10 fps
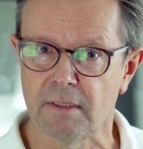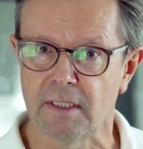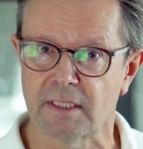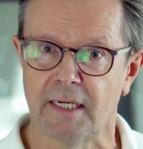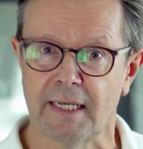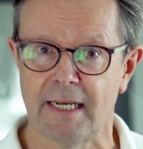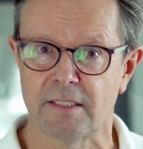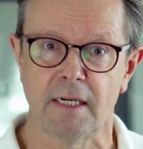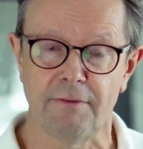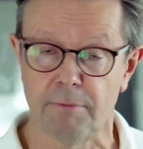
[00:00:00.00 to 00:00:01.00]
that's going to get
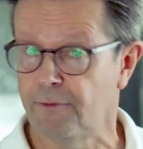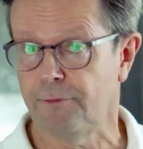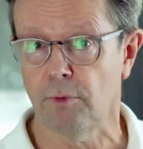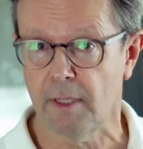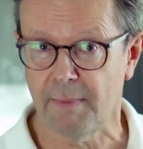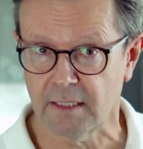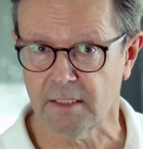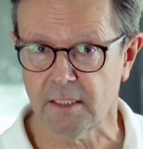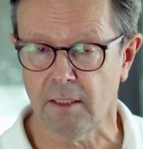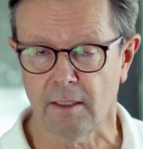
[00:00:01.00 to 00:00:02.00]
delivered before they make a
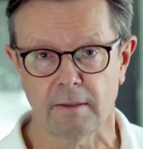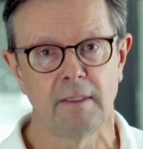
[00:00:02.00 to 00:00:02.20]
start.